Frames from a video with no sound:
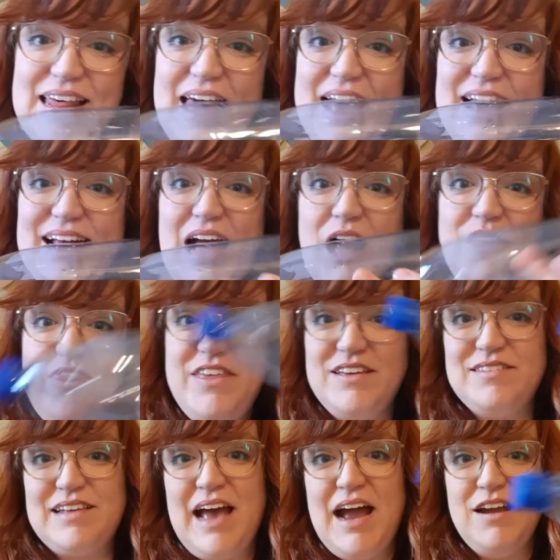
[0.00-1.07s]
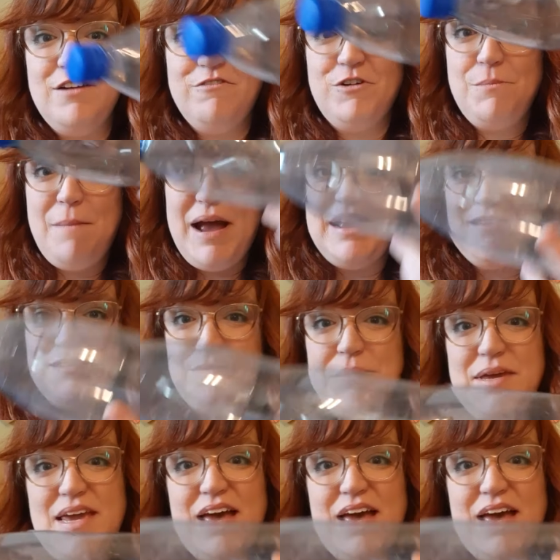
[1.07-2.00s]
like how this kind of reminds me